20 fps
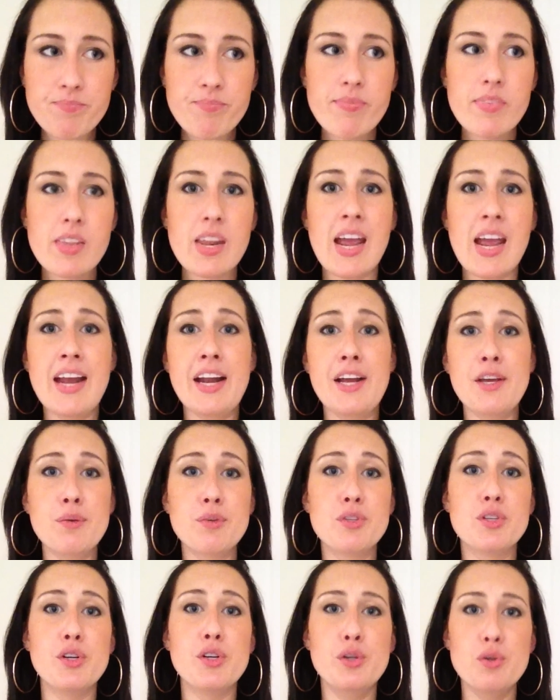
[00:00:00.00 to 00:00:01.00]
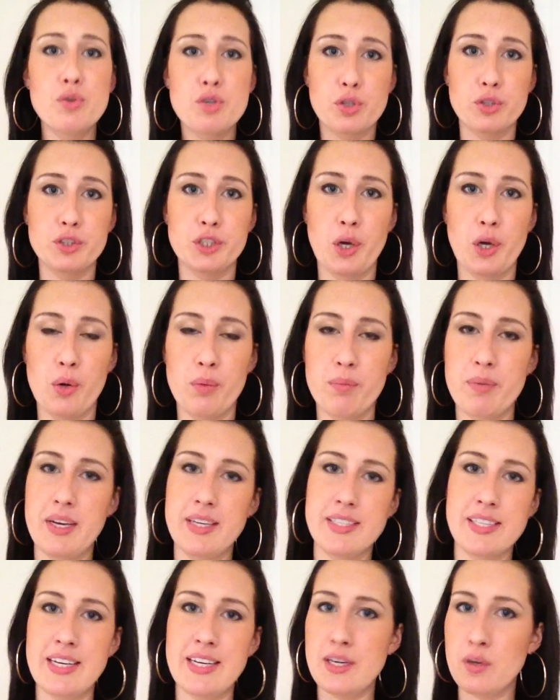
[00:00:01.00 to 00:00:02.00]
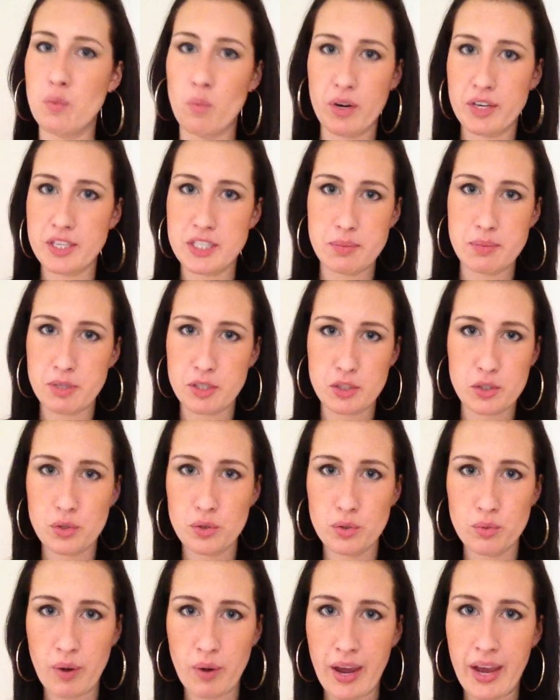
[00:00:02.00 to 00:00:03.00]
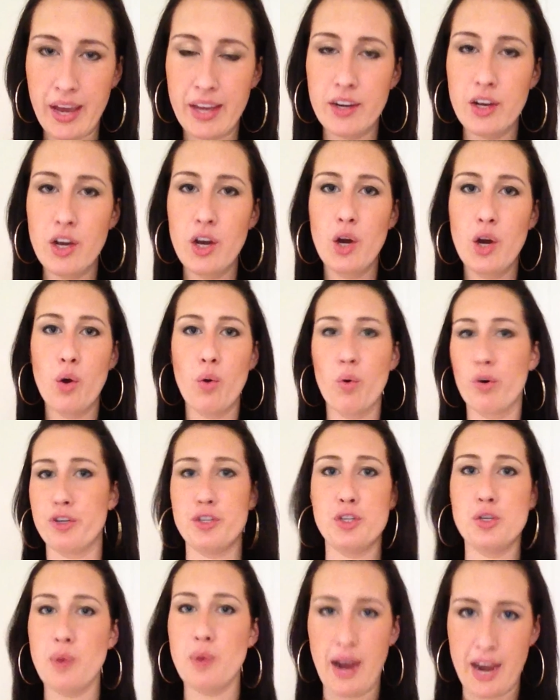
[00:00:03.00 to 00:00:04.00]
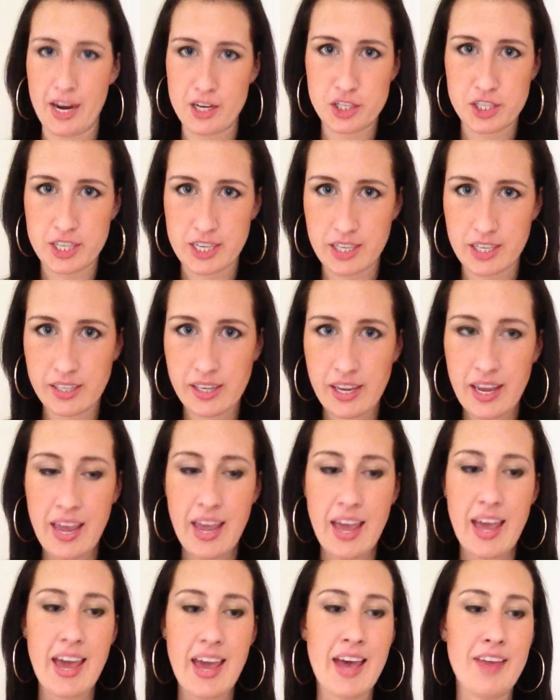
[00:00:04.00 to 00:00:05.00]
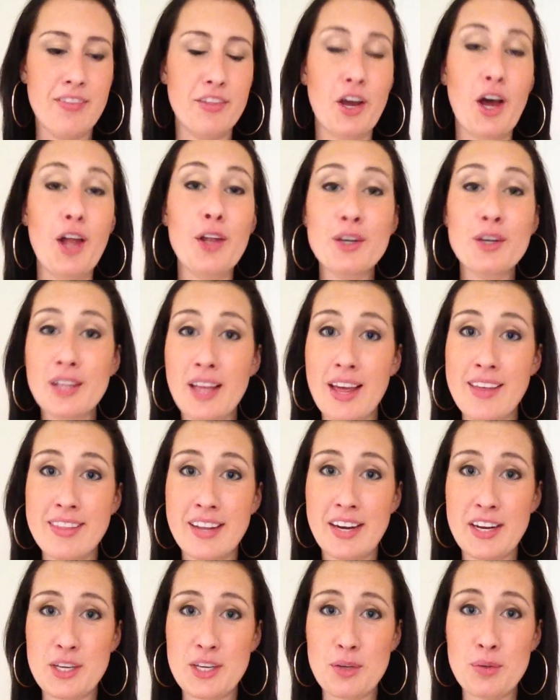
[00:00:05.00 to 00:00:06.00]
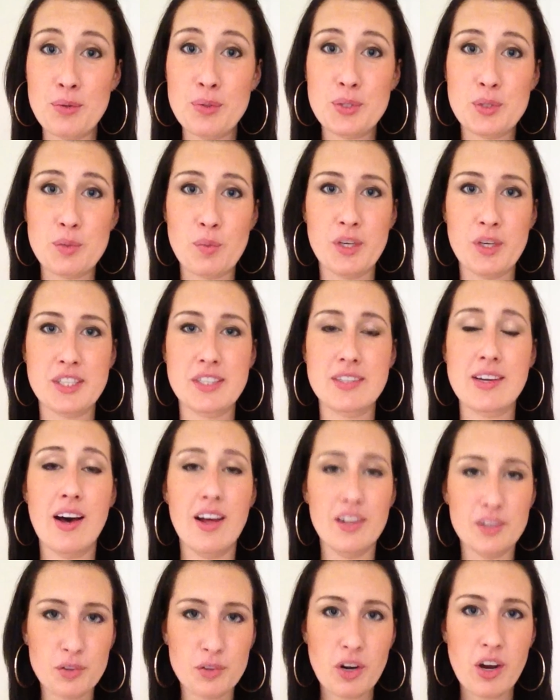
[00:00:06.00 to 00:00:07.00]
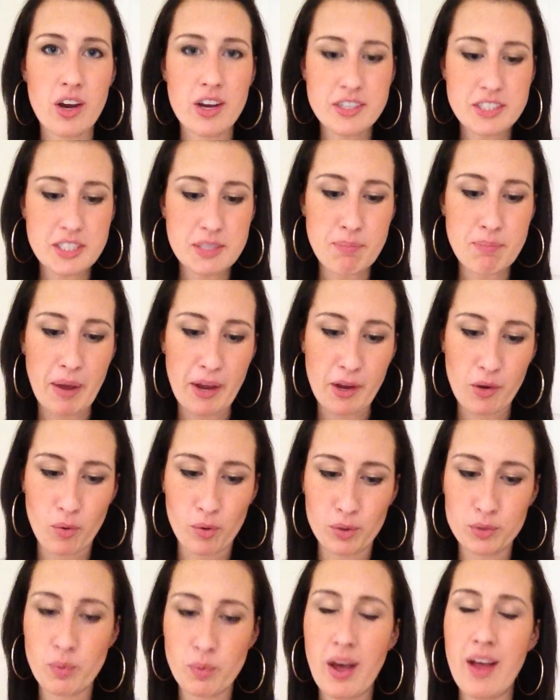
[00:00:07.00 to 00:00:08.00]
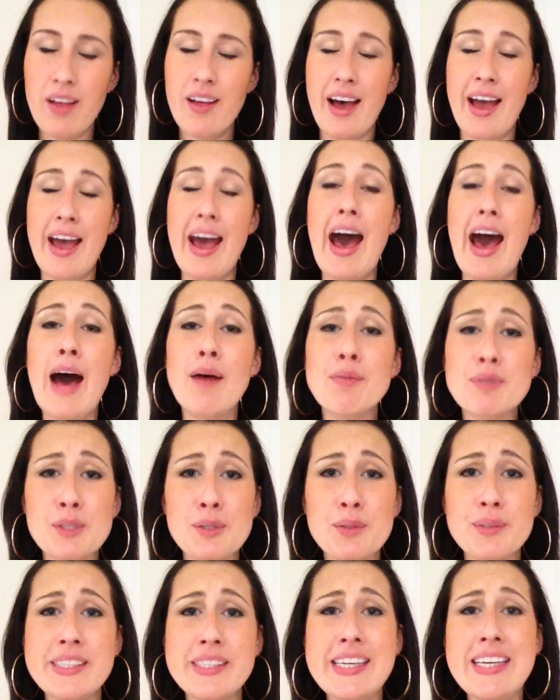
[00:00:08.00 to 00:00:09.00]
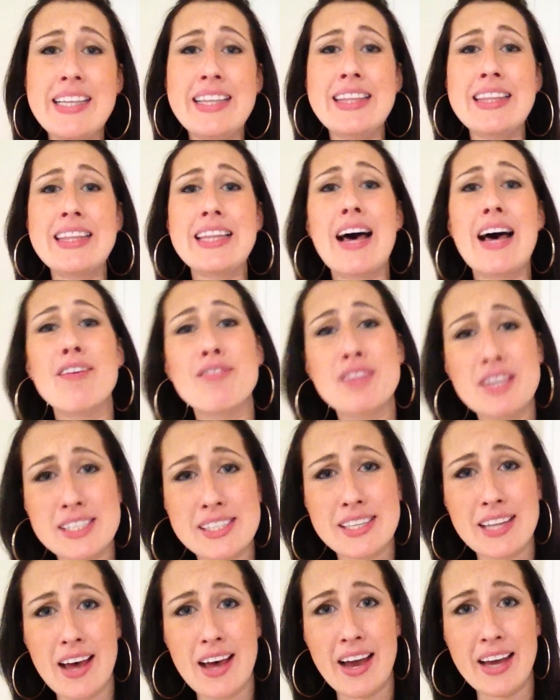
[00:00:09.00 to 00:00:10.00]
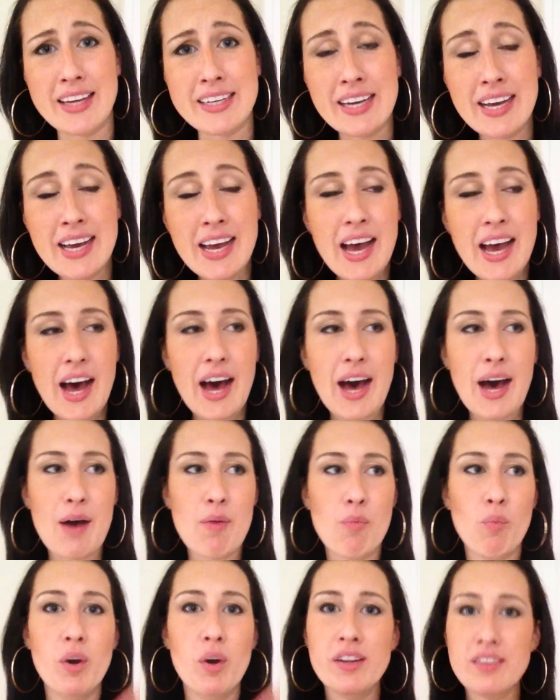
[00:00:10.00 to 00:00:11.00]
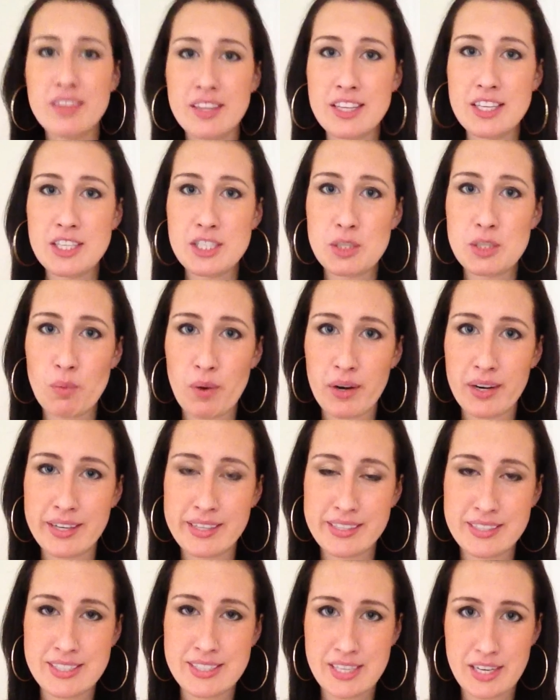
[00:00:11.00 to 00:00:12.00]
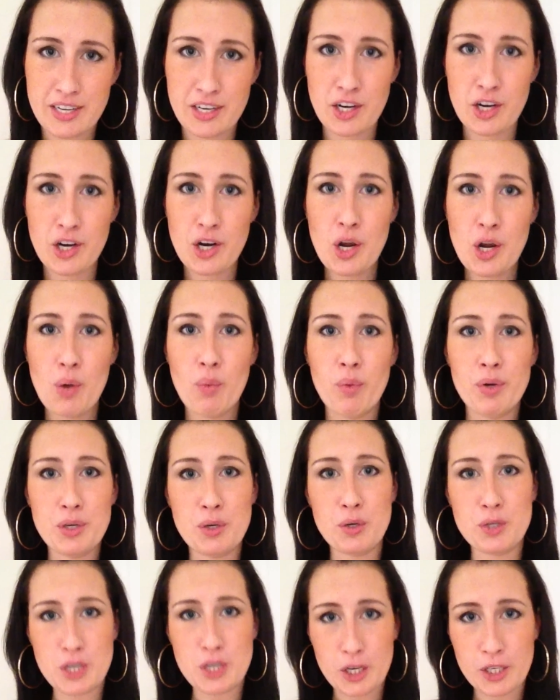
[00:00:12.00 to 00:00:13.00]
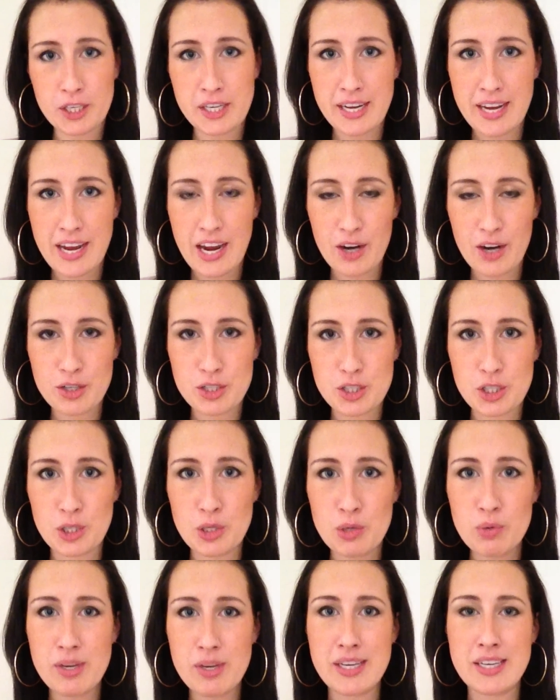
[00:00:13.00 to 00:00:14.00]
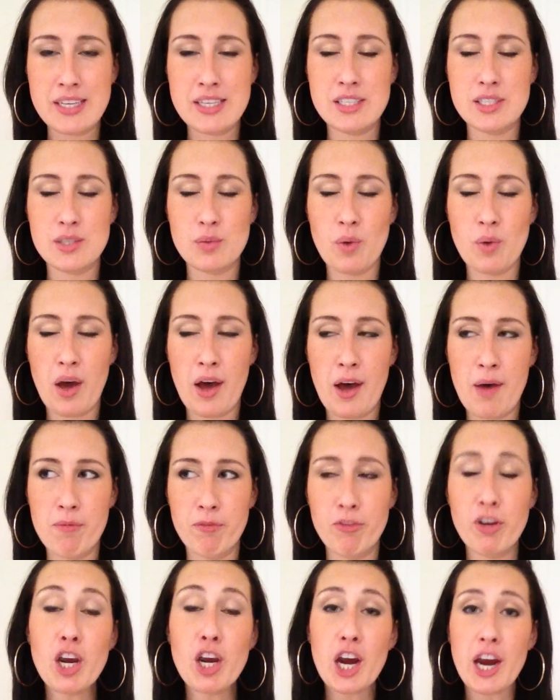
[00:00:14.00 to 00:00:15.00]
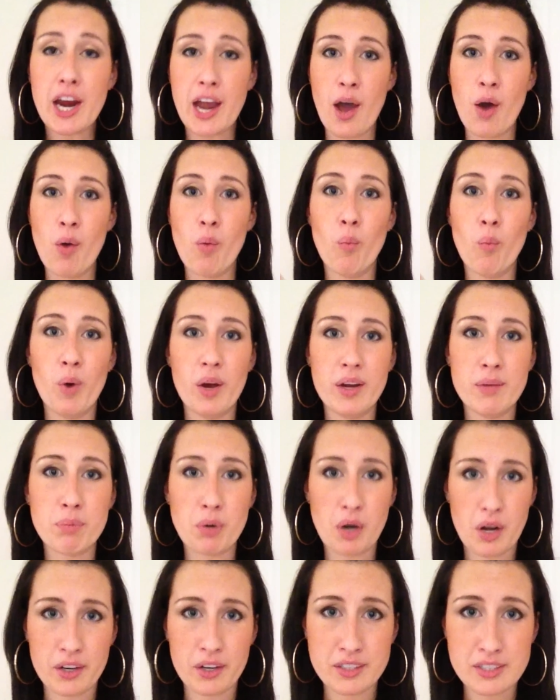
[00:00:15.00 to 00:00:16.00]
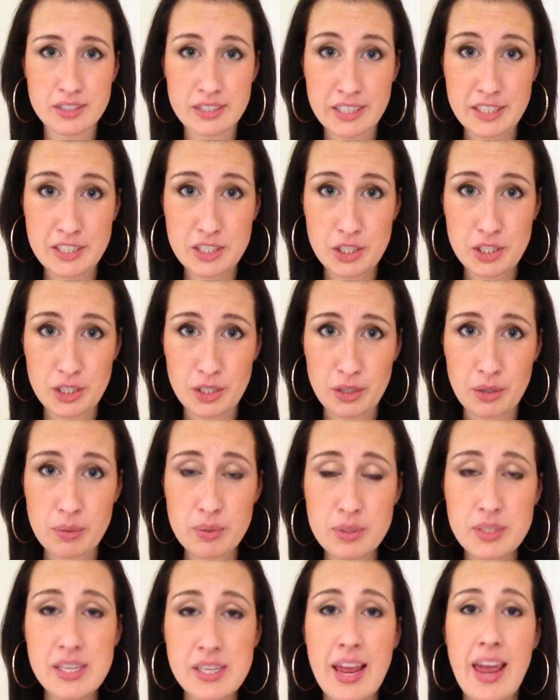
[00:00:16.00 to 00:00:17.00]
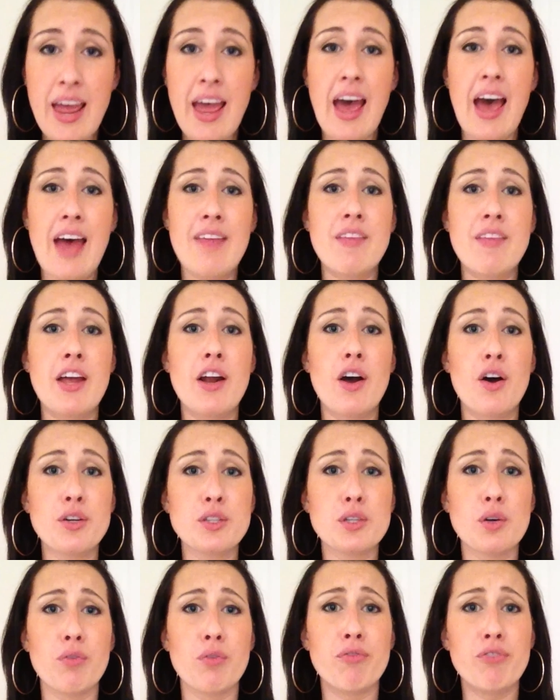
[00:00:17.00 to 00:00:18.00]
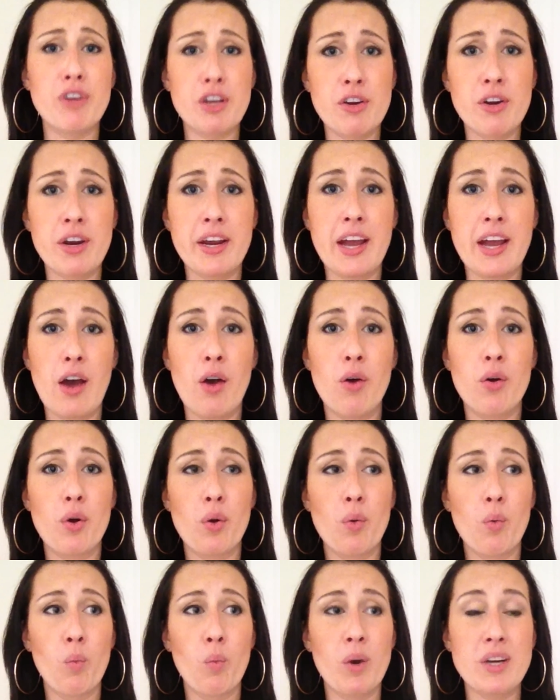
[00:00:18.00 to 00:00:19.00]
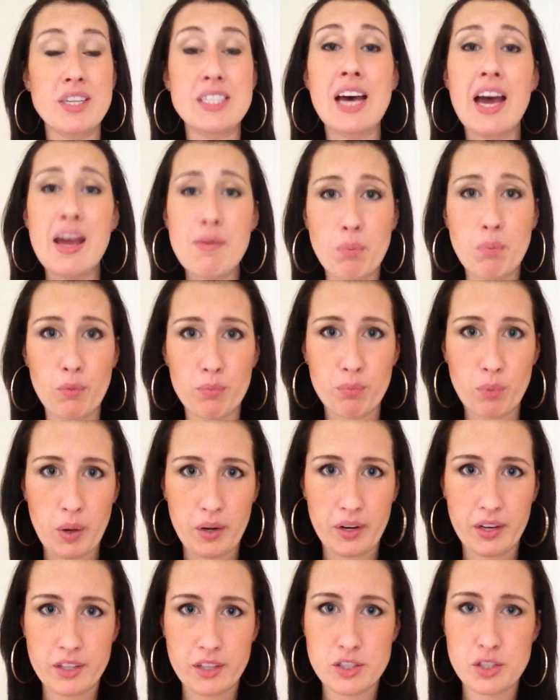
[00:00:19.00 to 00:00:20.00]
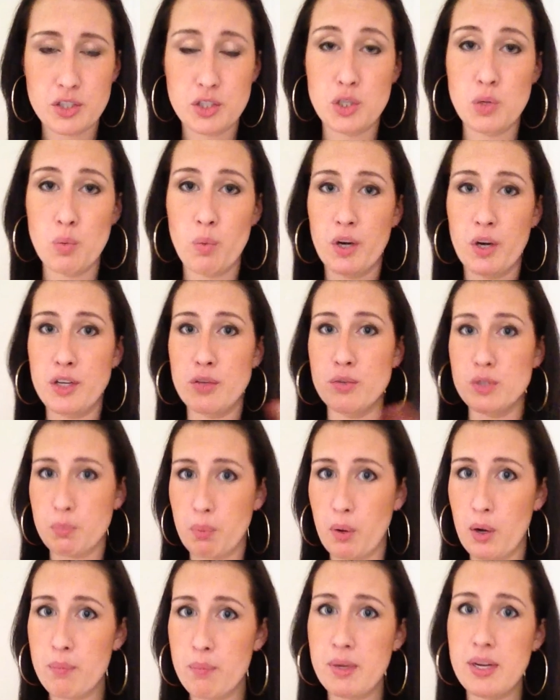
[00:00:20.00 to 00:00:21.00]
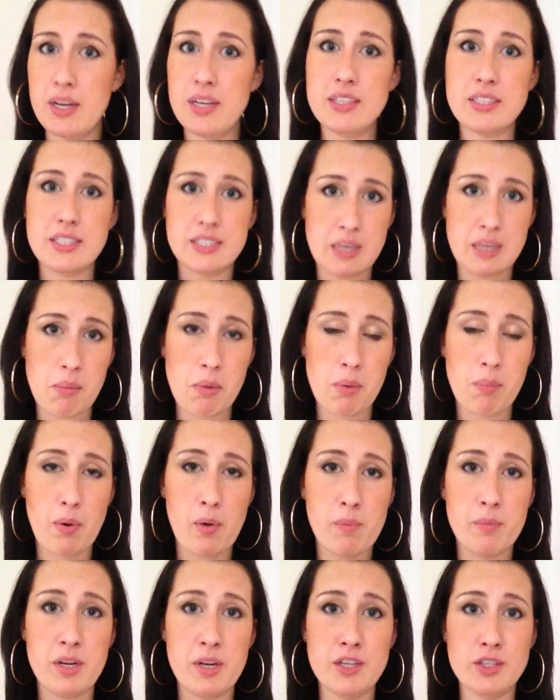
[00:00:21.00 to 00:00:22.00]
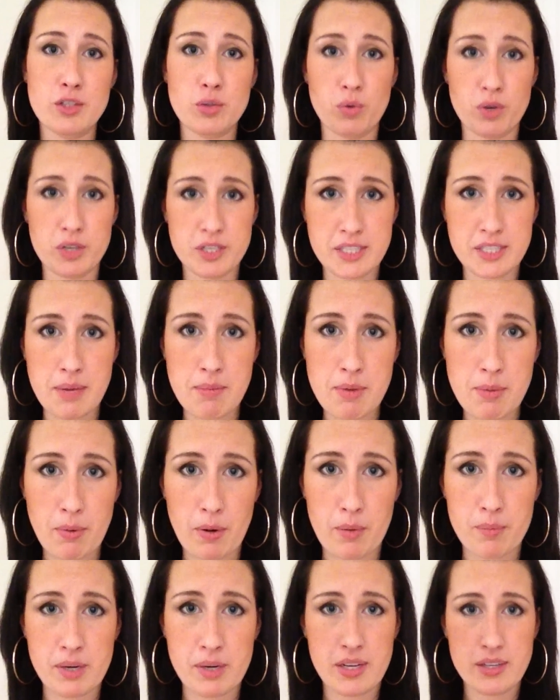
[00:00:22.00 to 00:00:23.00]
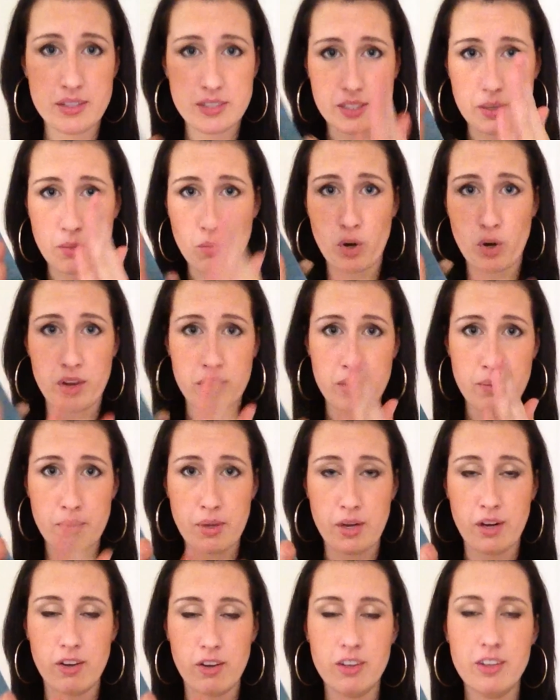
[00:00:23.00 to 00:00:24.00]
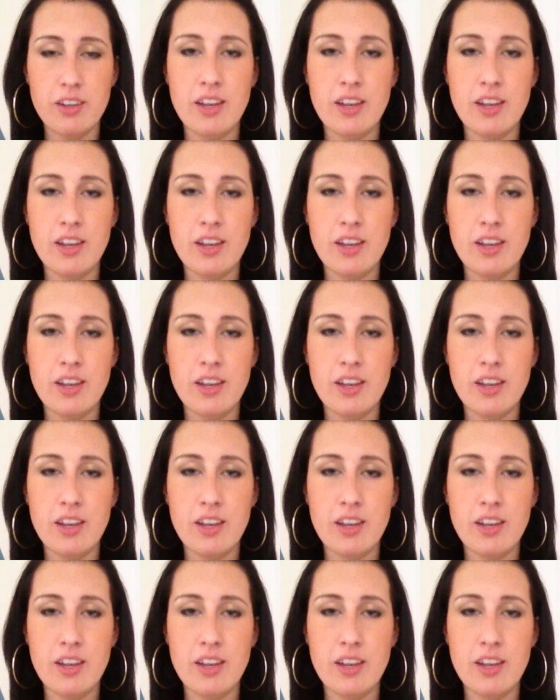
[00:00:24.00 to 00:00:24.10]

And I used a neutral tone because I didn't want it to be too red or too ashy. And the color line that I used was Coloros by Goldwell. I absolutely love this line. One of the things you want to consider when you're darkening hair too is figuring out what product line to use, and then also figuring out what type of product. Do you want to use a permanent, a semi-permanent, or a demi-permanent, somewhere in the middle?